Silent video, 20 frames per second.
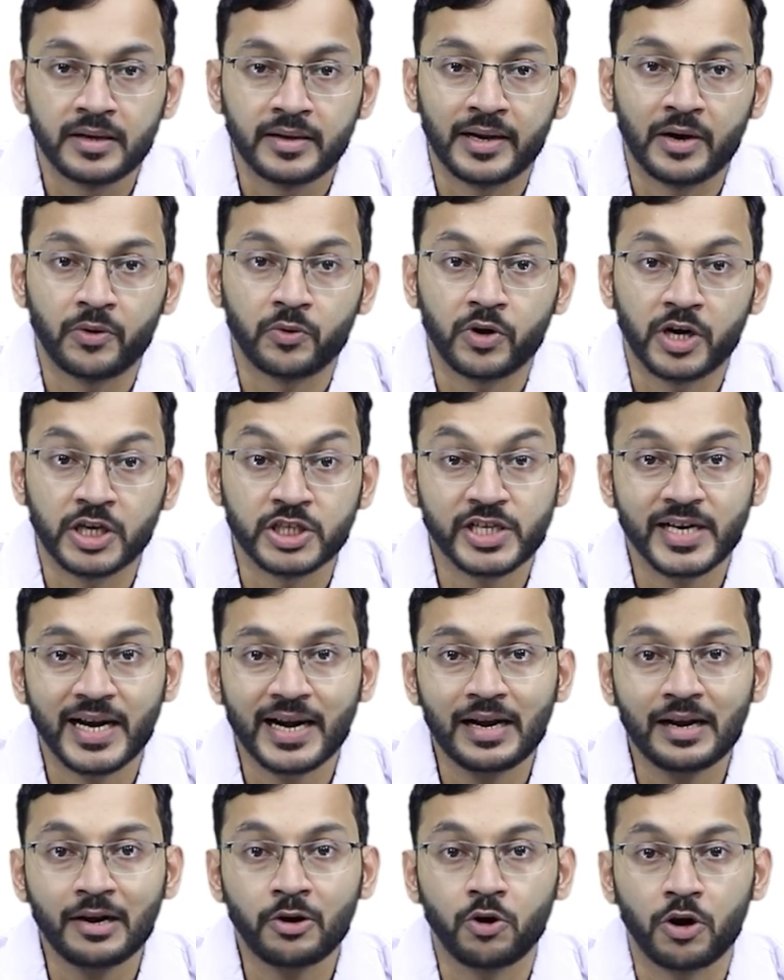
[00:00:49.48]
Now,
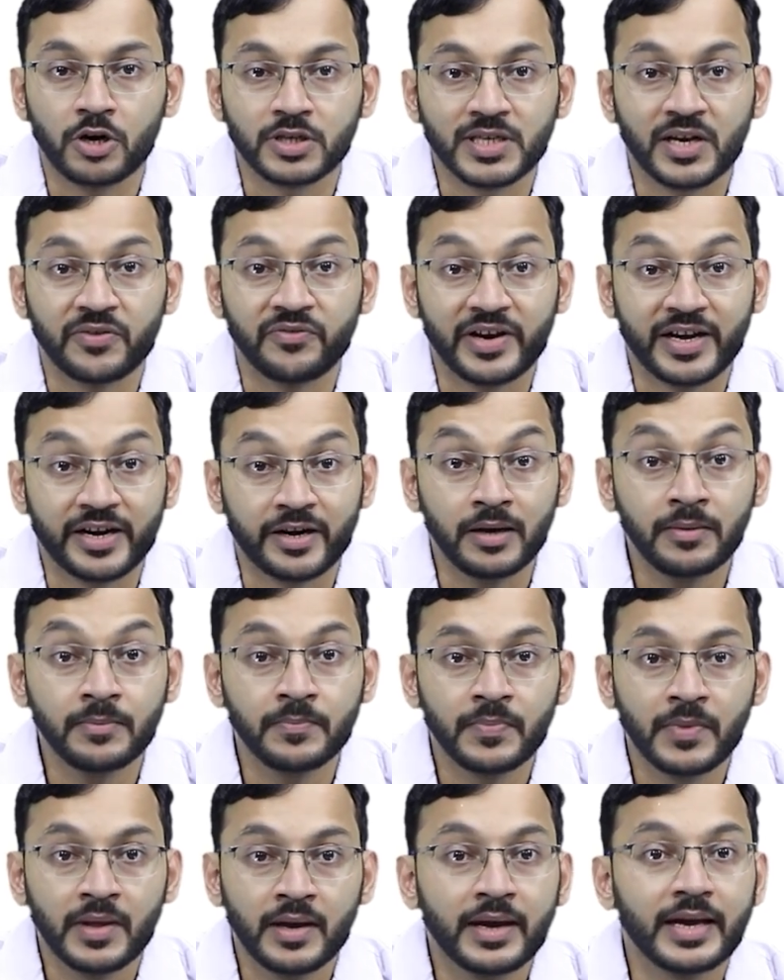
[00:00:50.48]
congenital coxa vara
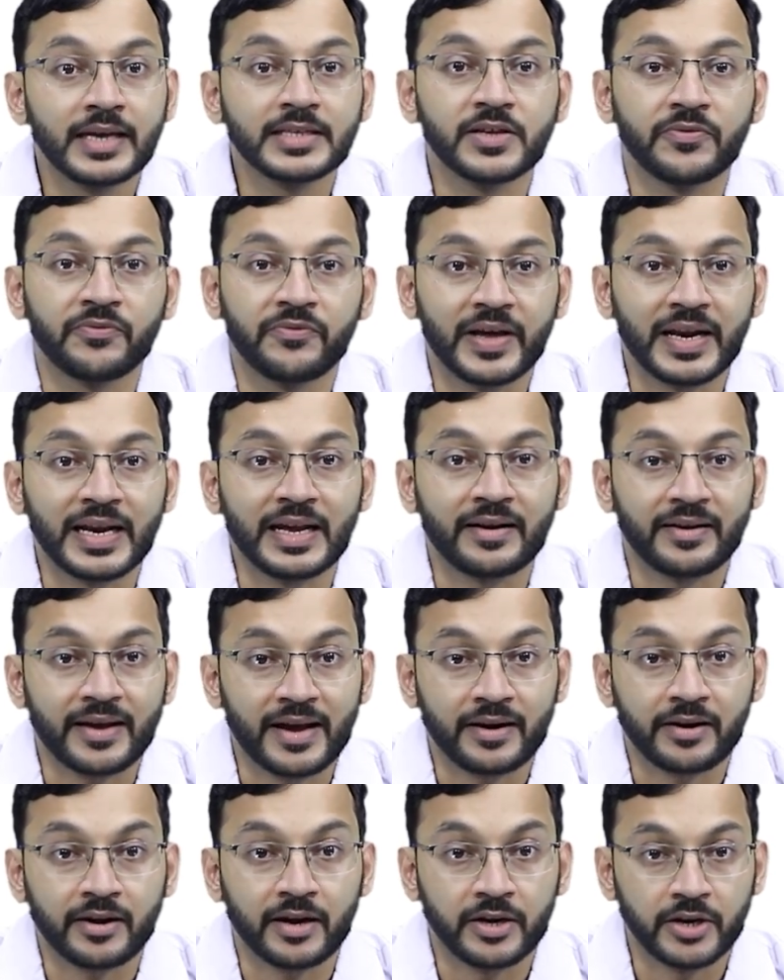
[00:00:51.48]
is a very
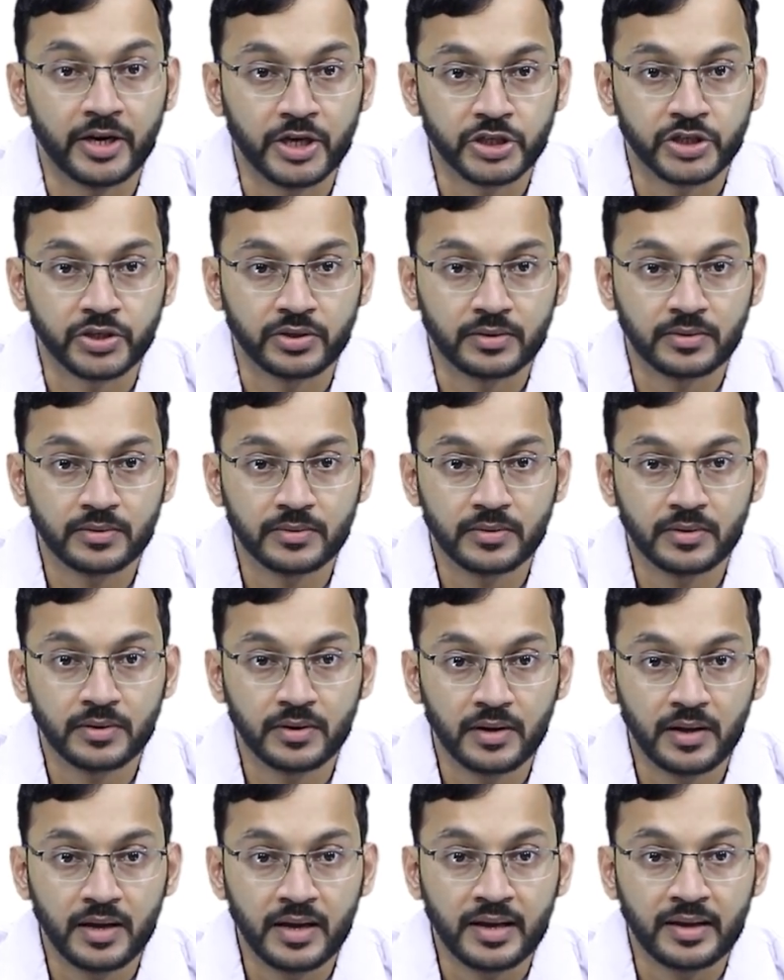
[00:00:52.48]
rare condition.
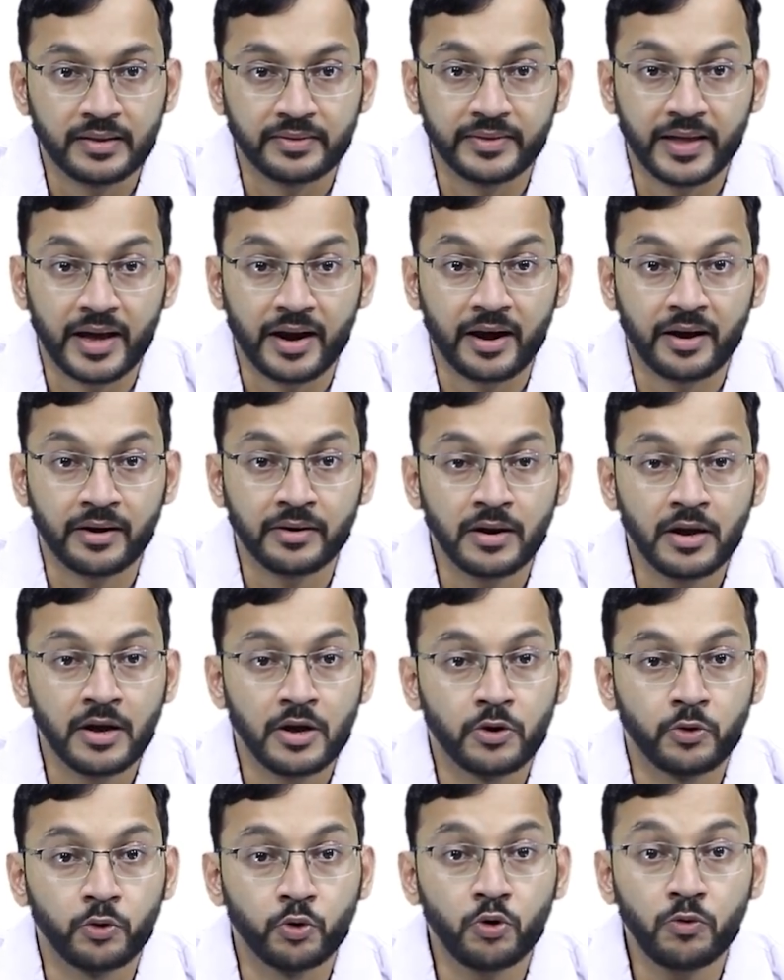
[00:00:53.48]
There are
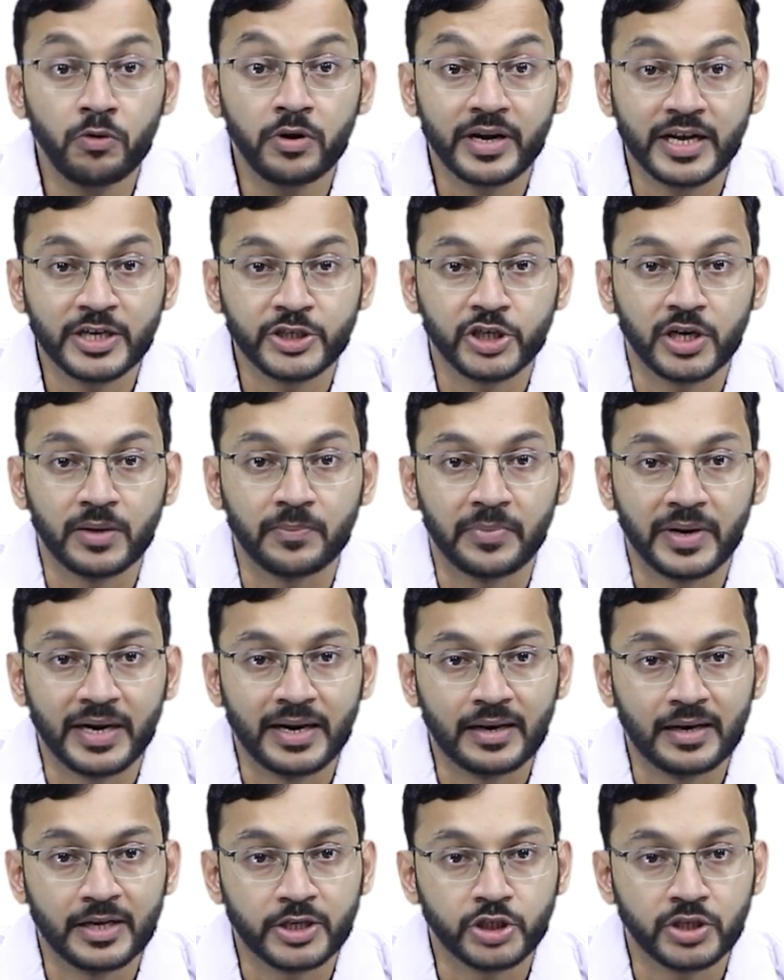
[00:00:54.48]
no racial
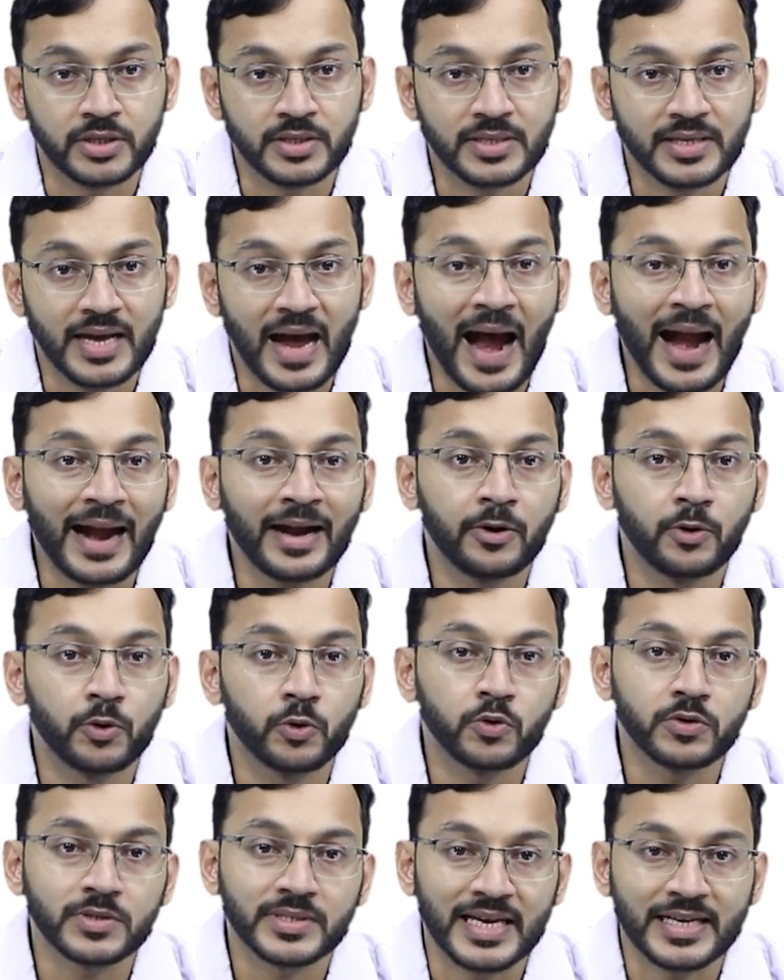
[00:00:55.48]
predilections and
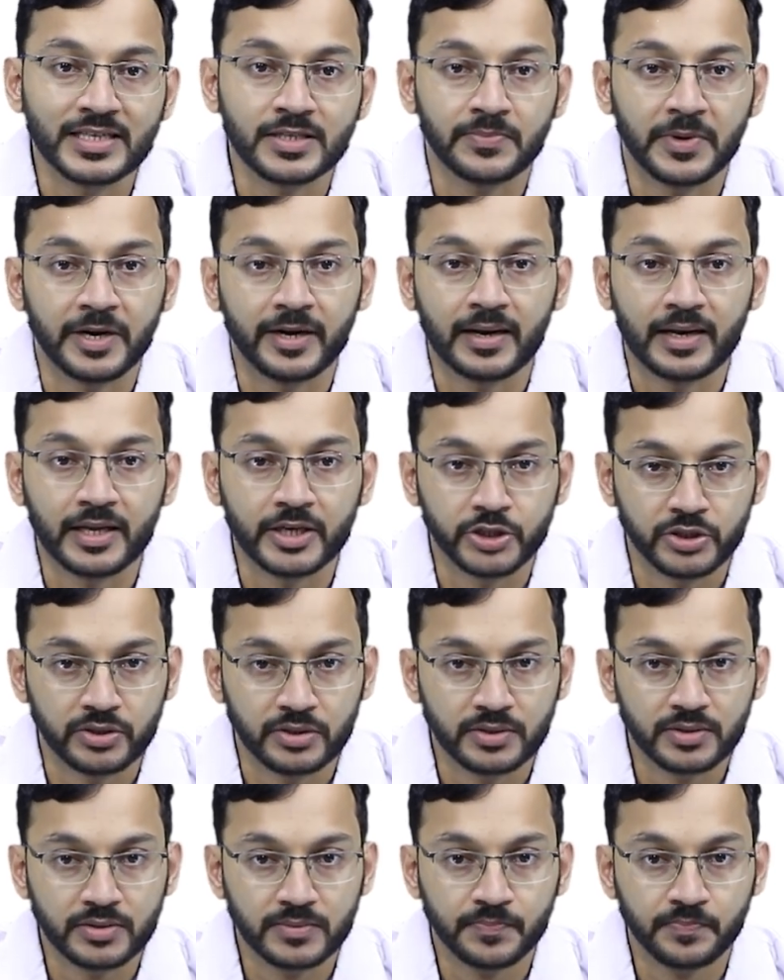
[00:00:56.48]
no sex
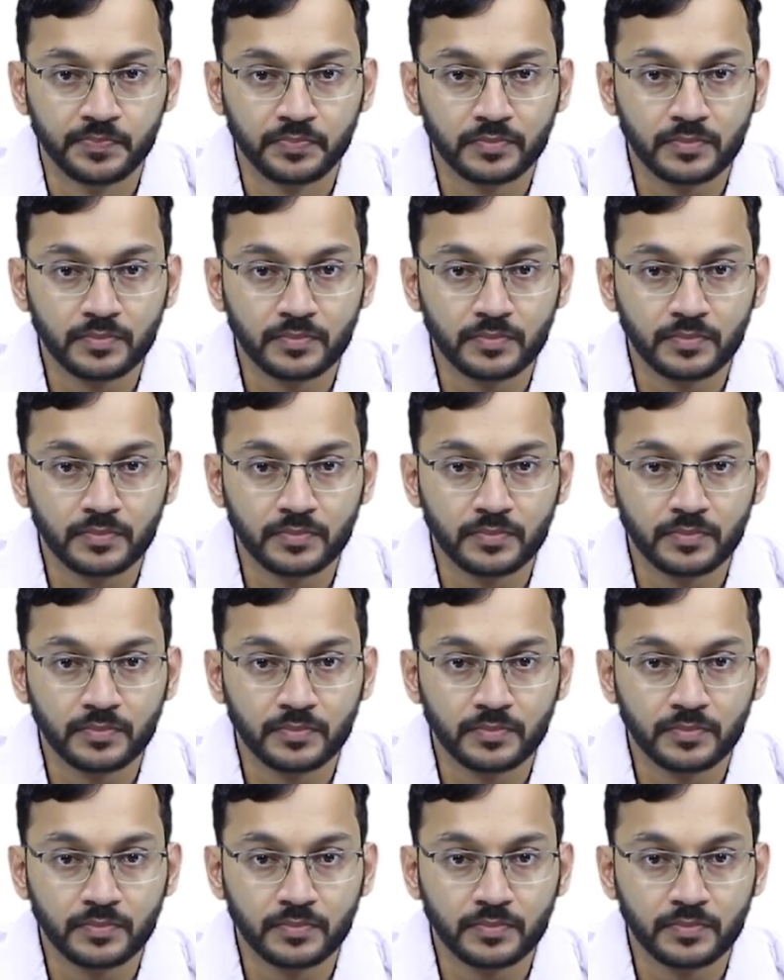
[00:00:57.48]
predilections.